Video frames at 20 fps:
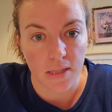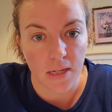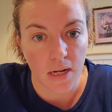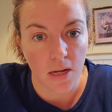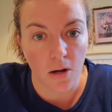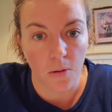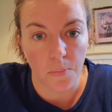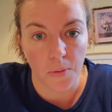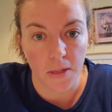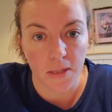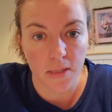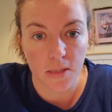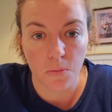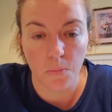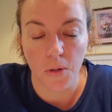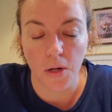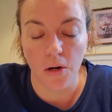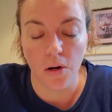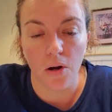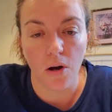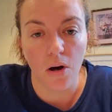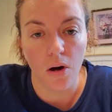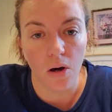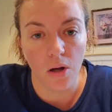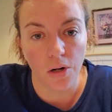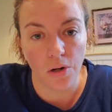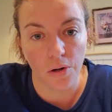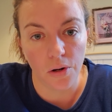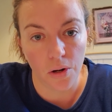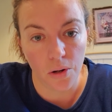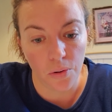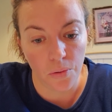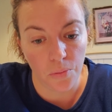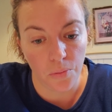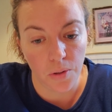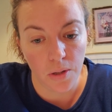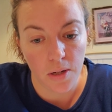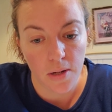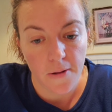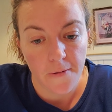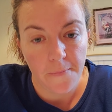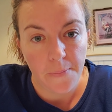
and help us, we are on our own.